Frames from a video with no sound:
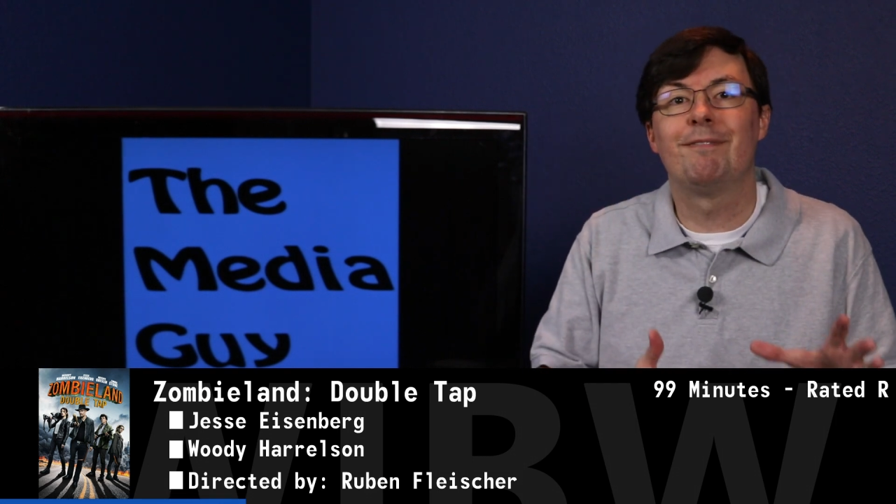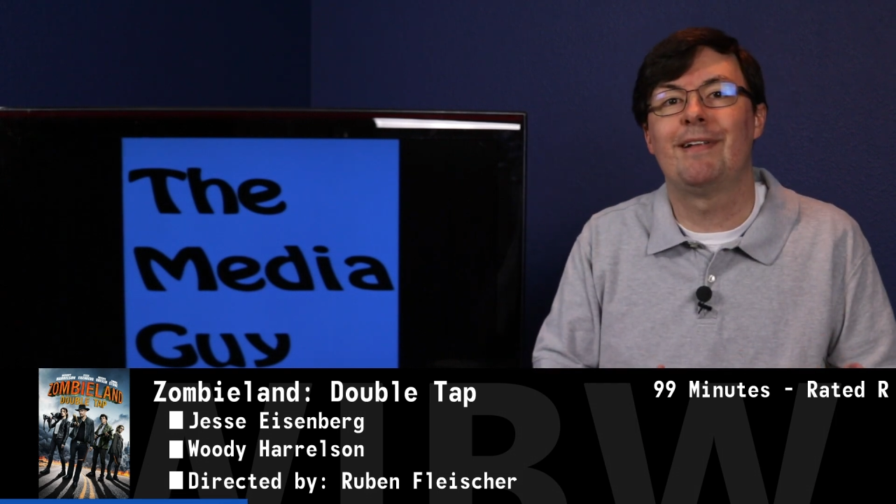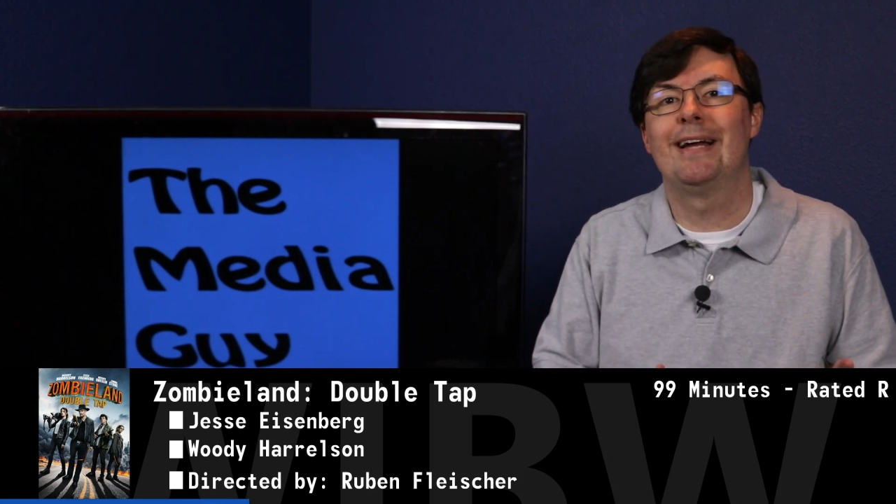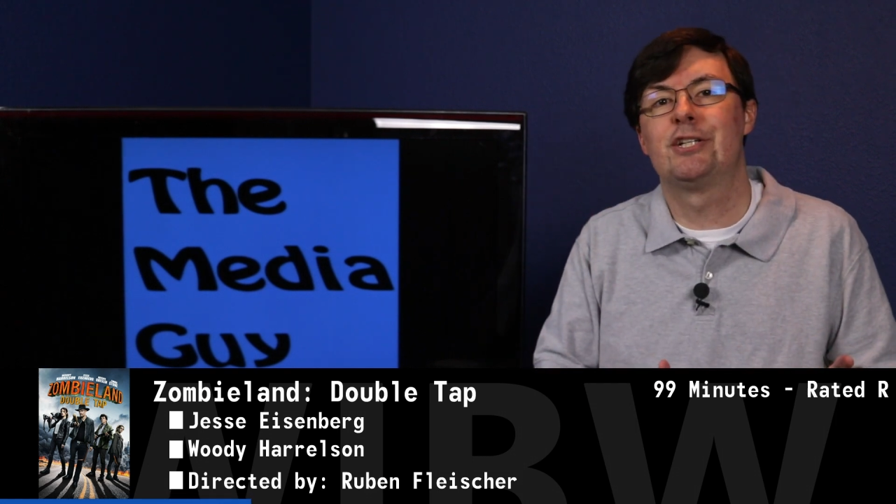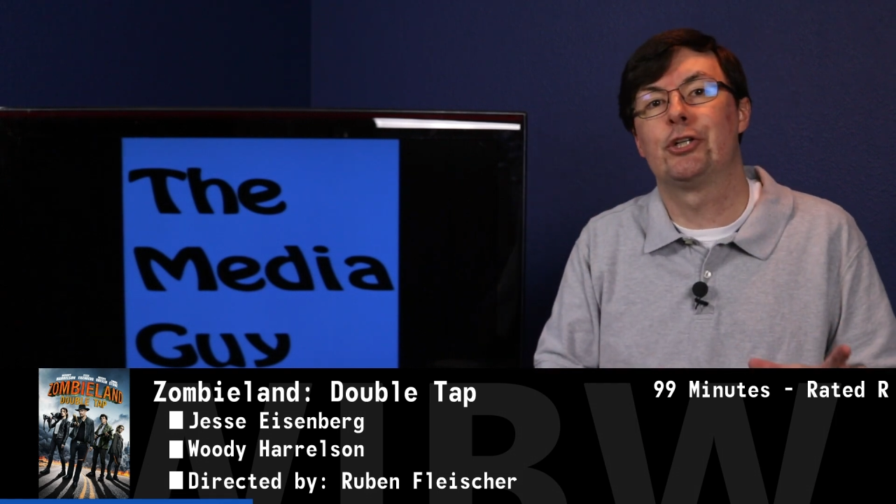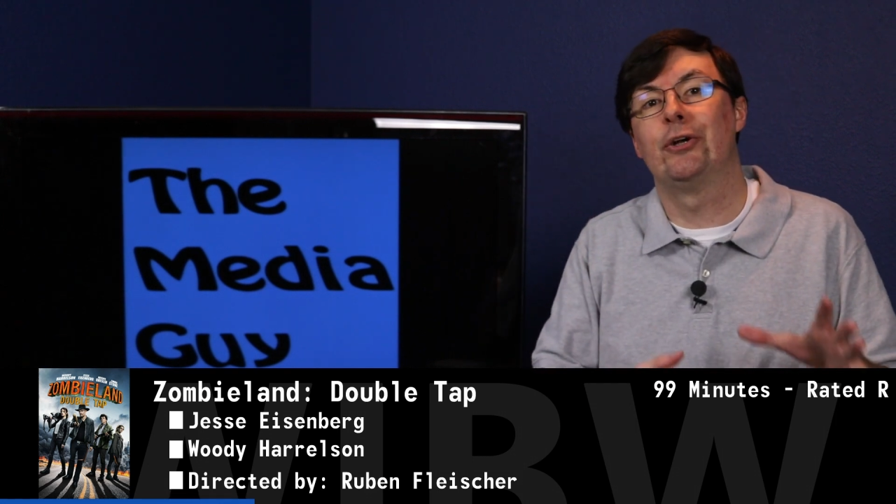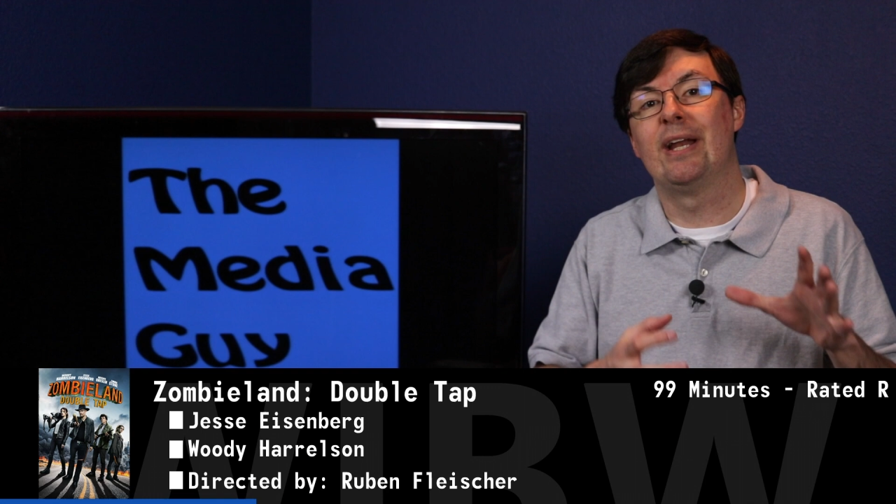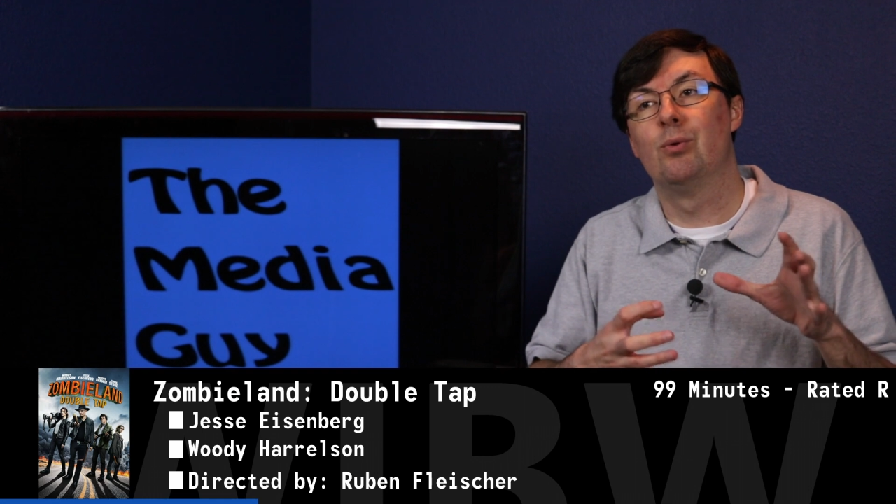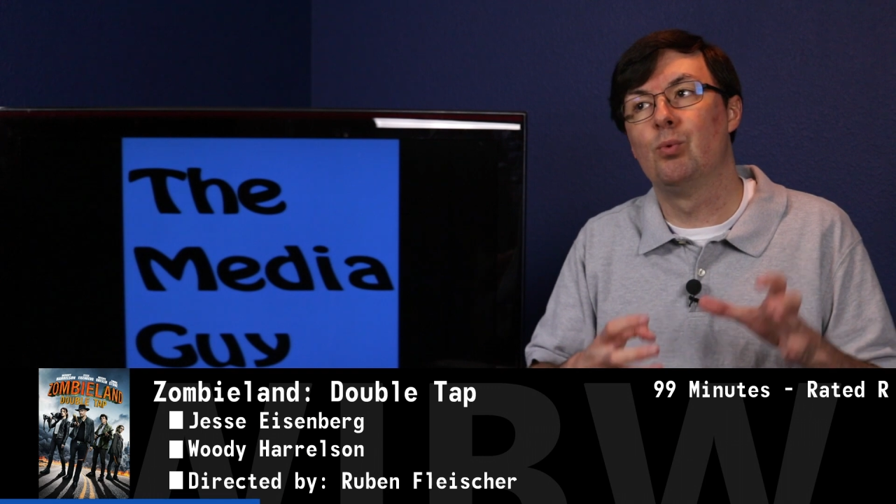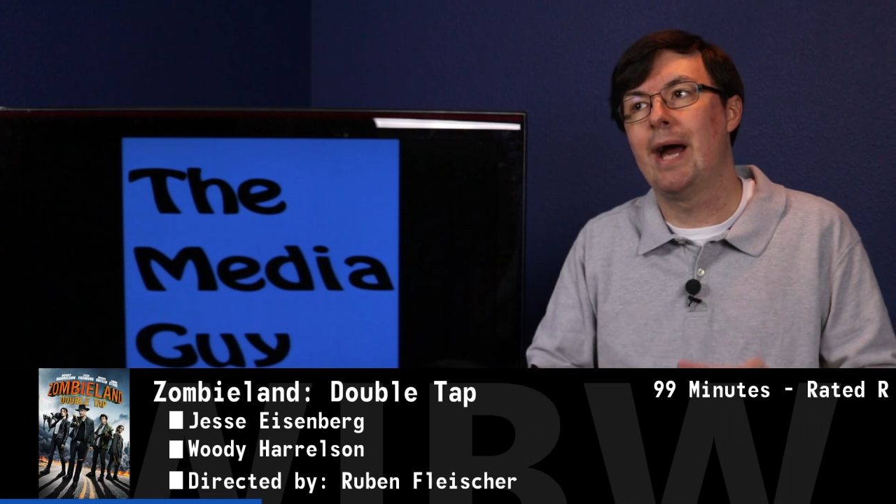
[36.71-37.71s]
Fleischer
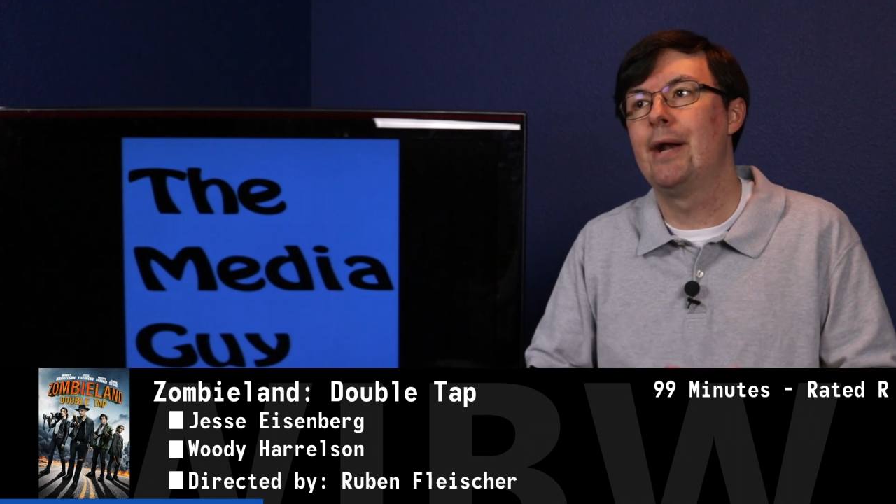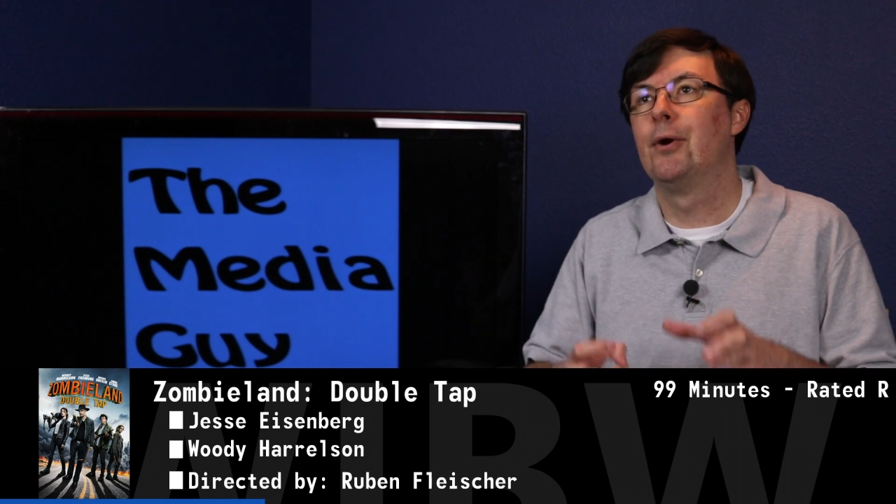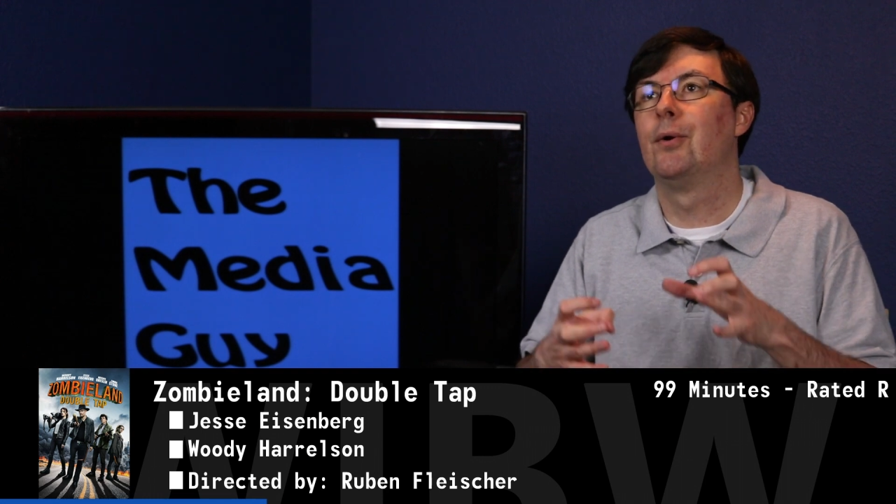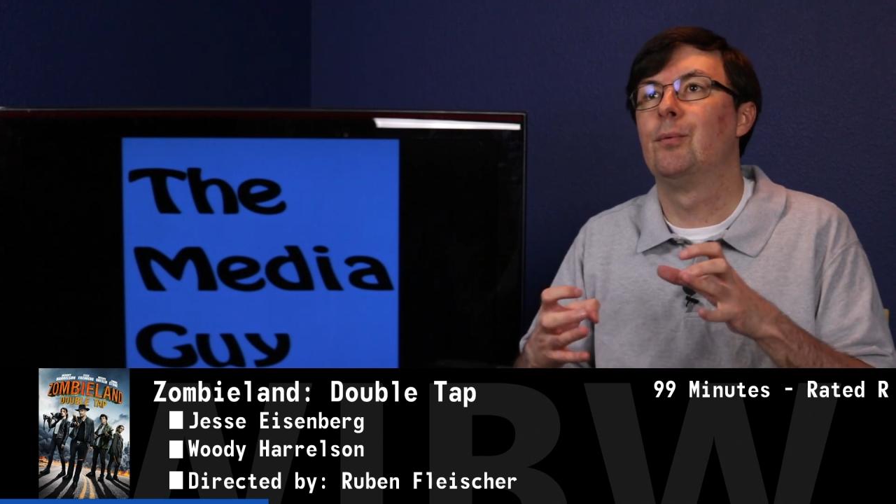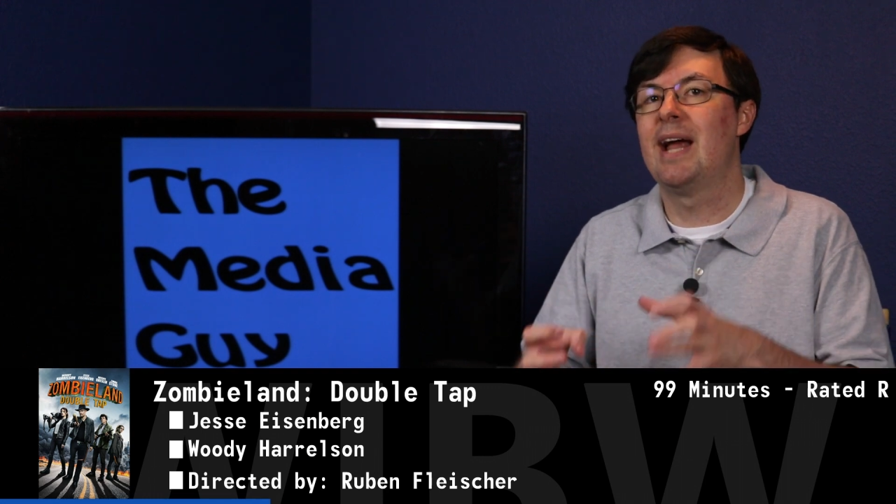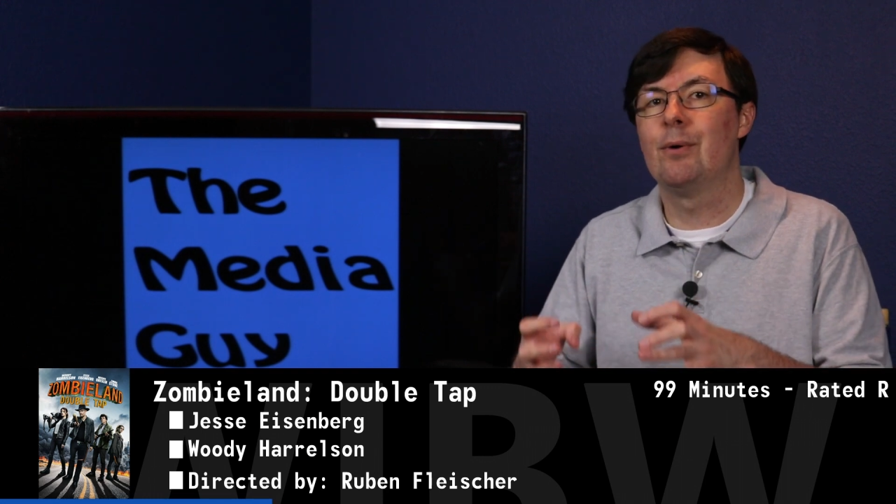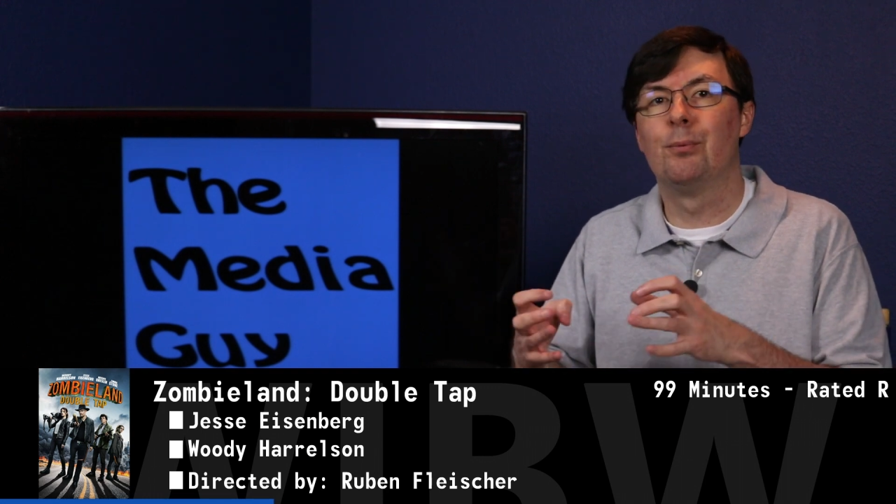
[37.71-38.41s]
and writer Rhett